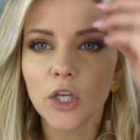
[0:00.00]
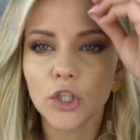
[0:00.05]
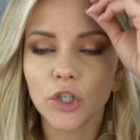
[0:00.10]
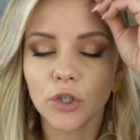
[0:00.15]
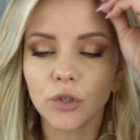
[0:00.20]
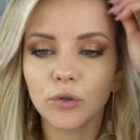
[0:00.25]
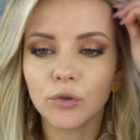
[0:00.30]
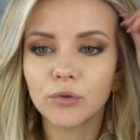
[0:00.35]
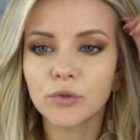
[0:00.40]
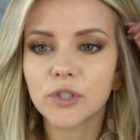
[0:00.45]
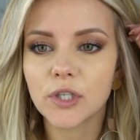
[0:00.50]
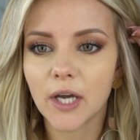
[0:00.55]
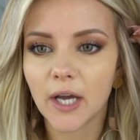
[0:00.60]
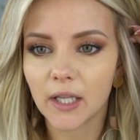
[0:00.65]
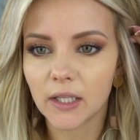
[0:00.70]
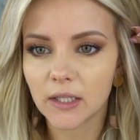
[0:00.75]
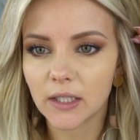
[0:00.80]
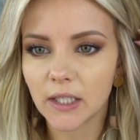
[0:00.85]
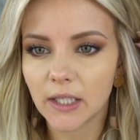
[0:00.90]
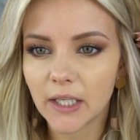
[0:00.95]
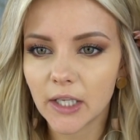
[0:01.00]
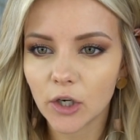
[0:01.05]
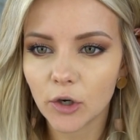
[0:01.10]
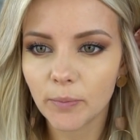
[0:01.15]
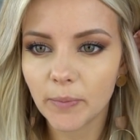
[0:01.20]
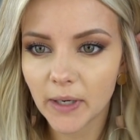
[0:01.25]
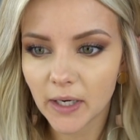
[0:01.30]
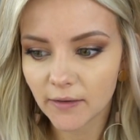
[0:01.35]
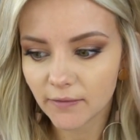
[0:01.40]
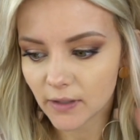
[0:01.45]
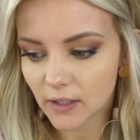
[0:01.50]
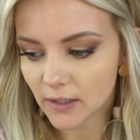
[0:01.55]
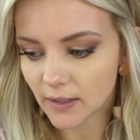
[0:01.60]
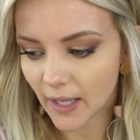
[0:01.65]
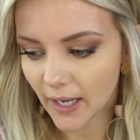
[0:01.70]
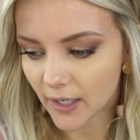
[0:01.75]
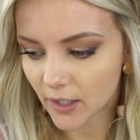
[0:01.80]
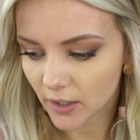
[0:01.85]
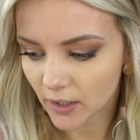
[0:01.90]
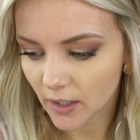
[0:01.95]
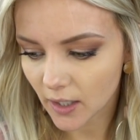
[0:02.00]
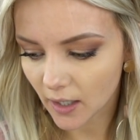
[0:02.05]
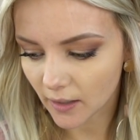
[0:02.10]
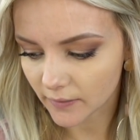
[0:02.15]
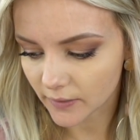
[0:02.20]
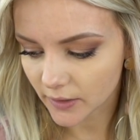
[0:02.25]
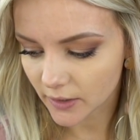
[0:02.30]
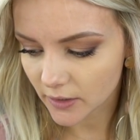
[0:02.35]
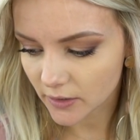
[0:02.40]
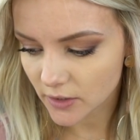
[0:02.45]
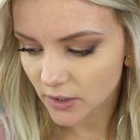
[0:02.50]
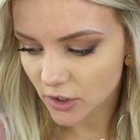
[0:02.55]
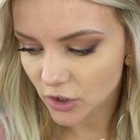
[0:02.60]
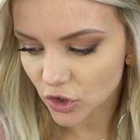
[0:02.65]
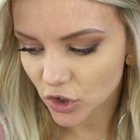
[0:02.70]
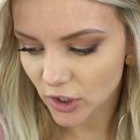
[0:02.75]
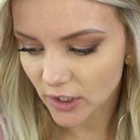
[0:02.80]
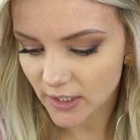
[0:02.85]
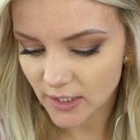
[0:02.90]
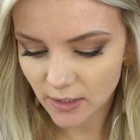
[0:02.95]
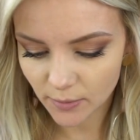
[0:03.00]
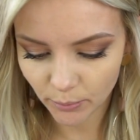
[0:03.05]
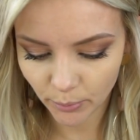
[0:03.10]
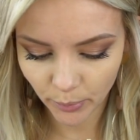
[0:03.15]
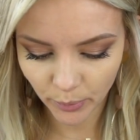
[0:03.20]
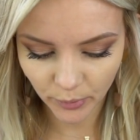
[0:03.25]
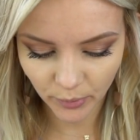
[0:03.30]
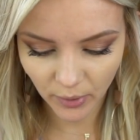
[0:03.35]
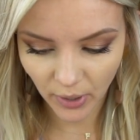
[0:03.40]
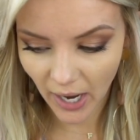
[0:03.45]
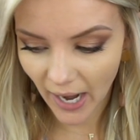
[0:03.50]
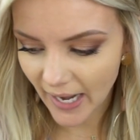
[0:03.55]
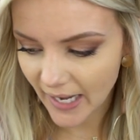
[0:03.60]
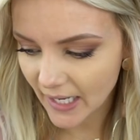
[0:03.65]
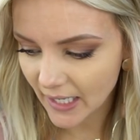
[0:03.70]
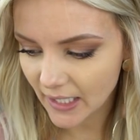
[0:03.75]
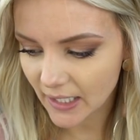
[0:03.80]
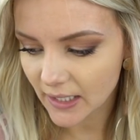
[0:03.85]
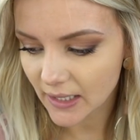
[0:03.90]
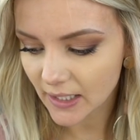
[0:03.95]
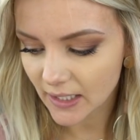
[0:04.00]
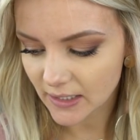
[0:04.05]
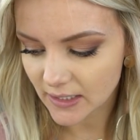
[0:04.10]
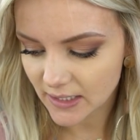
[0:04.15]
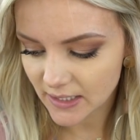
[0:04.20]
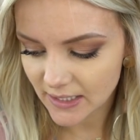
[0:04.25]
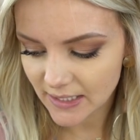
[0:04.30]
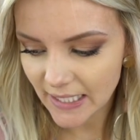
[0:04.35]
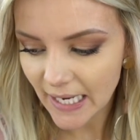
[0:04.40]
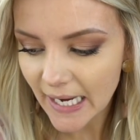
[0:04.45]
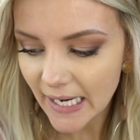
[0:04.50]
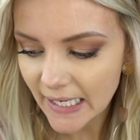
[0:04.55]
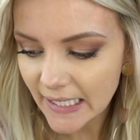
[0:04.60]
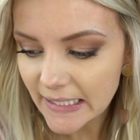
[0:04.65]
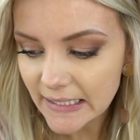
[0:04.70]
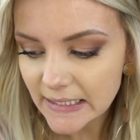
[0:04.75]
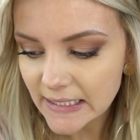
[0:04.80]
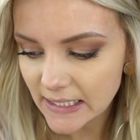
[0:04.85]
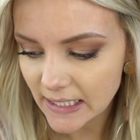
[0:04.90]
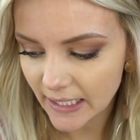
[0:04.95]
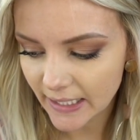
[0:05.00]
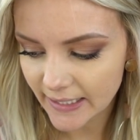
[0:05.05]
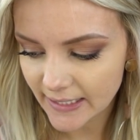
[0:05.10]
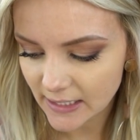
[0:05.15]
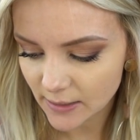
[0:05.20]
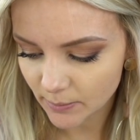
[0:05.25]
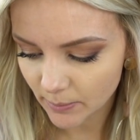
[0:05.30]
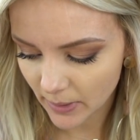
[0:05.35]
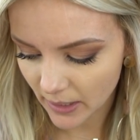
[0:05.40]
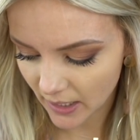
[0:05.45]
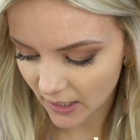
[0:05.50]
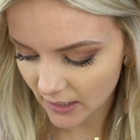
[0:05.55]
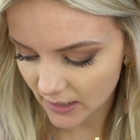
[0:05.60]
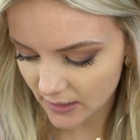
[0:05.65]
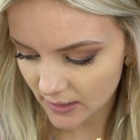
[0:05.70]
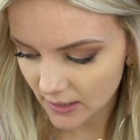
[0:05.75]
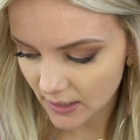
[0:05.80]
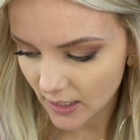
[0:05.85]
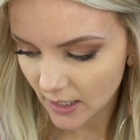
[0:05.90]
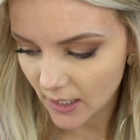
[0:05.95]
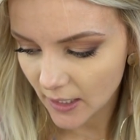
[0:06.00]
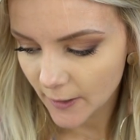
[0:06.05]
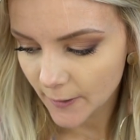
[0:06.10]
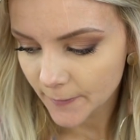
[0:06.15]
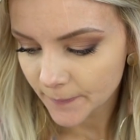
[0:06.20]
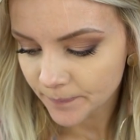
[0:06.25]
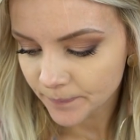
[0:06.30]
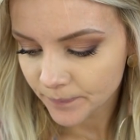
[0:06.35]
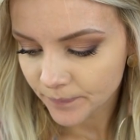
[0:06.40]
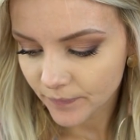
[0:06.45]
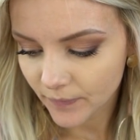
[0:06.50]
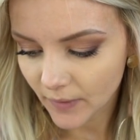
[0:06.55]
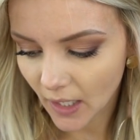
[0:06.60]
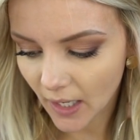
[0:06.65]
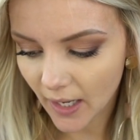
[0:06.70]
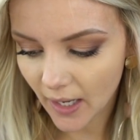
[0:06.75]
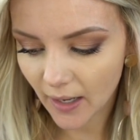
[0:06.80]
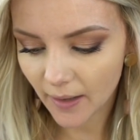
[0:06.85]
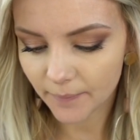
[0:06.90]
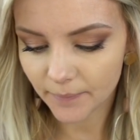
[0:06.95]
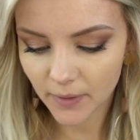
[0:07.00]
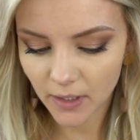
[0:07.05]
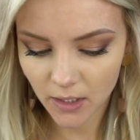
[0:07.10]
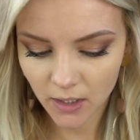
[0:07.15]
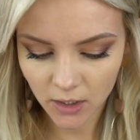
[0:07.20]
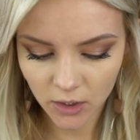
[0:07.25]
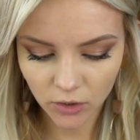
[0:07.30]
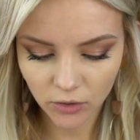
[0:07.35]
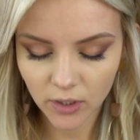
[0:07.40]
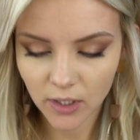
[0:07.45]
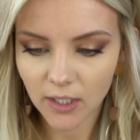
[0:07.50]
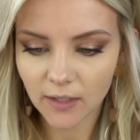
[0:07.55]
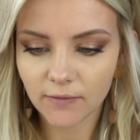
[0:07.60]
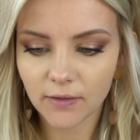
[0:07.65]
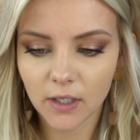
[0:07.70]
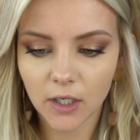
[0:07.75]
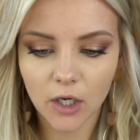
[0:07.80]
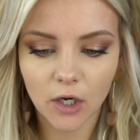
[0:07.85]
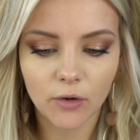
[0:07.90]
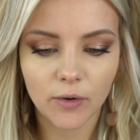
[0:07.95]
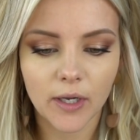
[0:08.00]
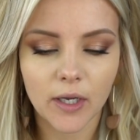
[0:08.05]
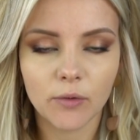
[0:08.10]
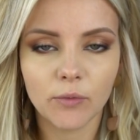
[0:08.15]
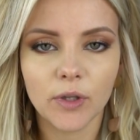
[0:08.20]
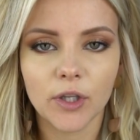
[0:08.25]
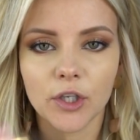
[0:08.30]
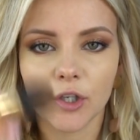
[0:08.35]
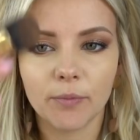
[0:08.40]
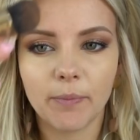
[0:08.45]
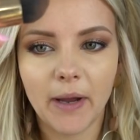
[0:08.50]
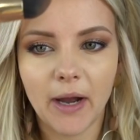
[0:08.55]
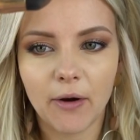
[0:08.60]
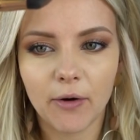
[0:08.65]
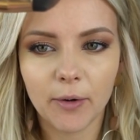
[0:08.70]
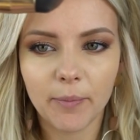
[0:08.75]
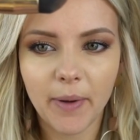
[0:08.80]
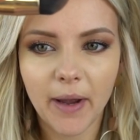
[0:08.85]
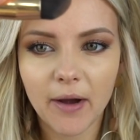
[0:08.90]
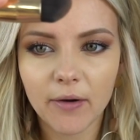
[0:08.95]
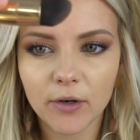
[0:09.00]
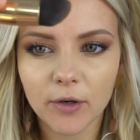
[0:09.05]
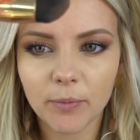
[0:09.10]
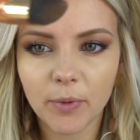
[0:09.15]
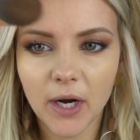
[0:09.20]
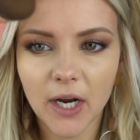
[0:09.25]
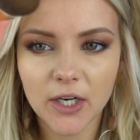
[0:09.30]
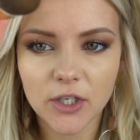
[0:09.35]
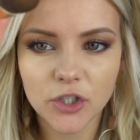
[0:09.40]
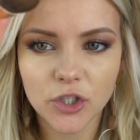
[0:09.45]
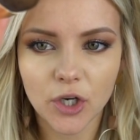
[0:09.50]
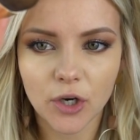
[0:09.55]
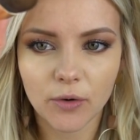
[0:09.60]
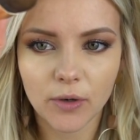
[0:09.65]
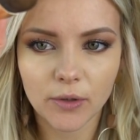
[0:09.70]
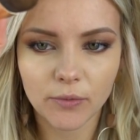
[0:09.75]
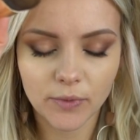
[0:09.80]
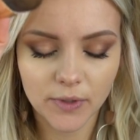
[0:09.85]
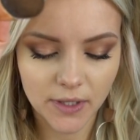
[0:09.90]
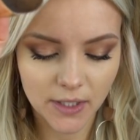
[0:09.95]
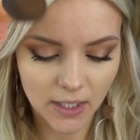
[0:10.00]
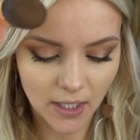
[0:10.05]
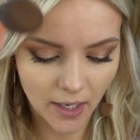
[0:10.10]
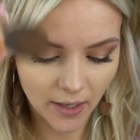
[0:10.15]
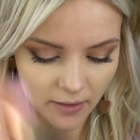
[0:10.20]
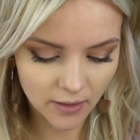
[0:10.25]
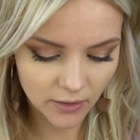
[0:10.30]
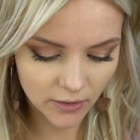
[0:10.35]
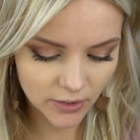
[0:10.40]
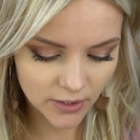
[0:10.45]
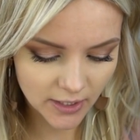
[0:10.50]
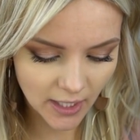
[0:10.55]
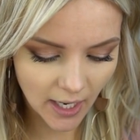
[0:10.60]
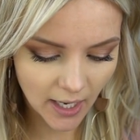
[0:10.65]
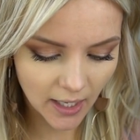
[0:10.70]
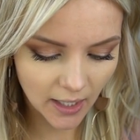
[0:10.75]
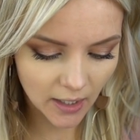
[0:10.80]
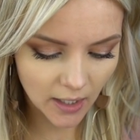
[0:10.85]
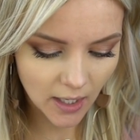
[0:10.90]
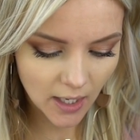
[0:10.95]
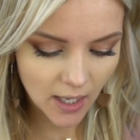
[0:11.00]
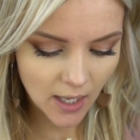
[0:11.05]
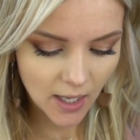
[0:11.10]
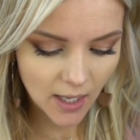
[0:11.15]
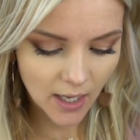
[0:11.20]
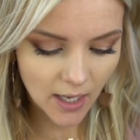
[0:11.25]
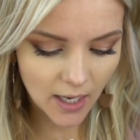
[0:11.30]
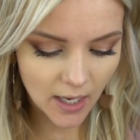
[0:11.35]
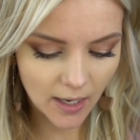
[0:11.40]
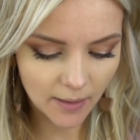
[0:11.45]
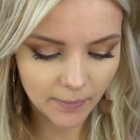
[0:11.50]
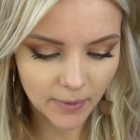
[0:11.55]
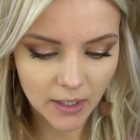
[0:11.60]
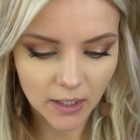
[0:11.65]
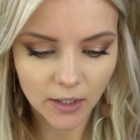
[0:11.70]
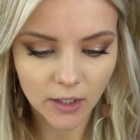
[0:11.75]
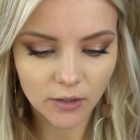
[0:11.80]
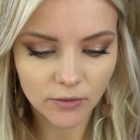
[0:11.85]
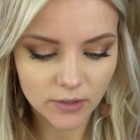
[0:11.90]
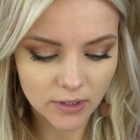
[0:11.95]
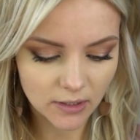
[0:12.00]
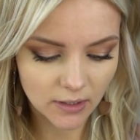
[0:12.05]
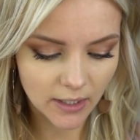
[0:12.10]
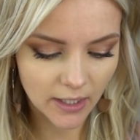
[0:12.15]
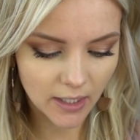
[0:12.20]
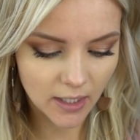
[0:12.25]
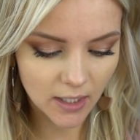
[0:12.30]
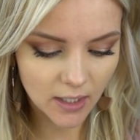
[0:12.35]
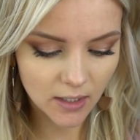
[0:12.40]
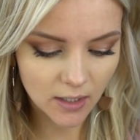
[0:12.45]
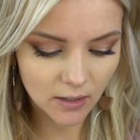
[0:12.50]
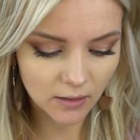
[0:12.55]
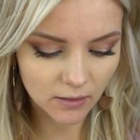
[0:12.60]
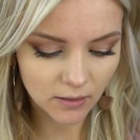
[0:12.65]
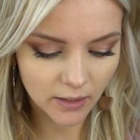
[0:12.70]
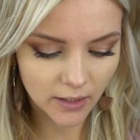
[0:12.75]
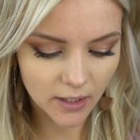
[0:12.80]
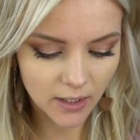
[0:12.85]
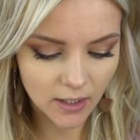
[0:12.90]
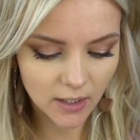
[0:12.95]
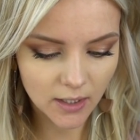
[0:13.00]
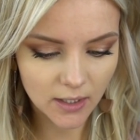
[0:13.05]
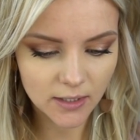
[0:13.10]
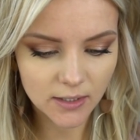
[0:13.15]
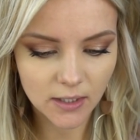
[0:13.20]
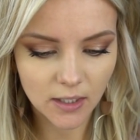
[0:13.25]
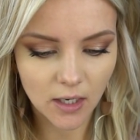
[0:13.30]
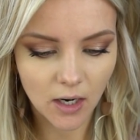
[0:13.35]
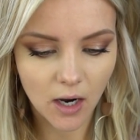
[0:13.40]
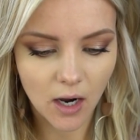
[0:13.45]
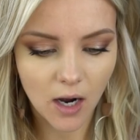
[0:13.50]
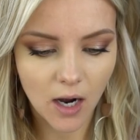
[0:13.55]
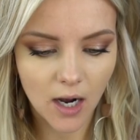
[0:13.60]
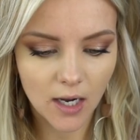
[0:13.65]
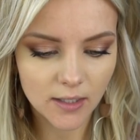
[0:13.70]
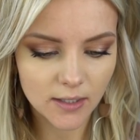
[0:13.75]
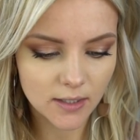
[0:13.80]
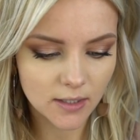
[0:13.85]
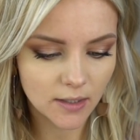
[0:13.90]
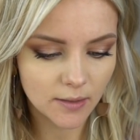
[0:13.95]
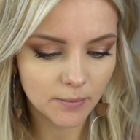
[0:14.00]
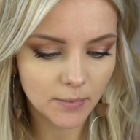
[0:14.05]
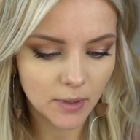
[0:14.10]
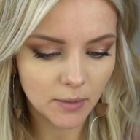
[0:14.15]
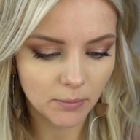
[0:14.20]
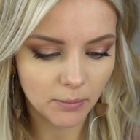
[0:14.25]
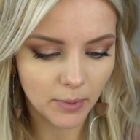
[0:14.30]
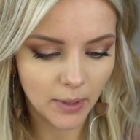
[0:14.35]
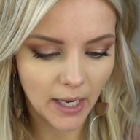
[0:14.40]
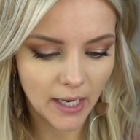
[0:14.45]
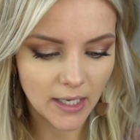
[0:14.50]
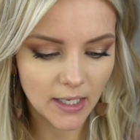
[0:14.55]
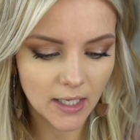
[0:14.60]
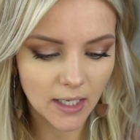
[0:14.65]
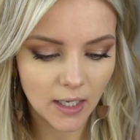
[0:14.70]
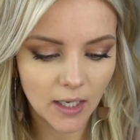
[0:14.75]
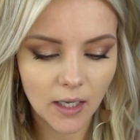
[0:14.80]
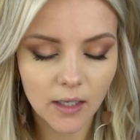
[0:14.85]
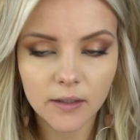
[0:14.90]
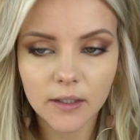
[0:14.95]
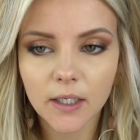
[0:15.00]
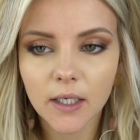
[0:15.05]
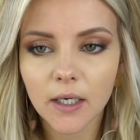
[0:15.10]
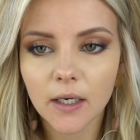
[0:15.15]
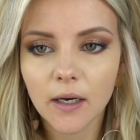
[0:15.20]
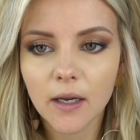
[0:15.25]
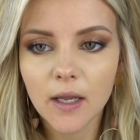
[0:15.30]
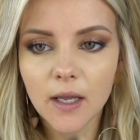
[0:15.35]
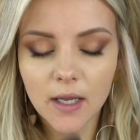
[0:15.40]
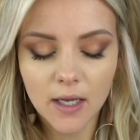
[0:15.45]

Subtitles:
use a little bit of a lighter color to just brighten the teensiest bit, you could even go in with your Power Powder Brush, go in with the other side, and I'm gonna use Linen. Linen is an awesome brightening color.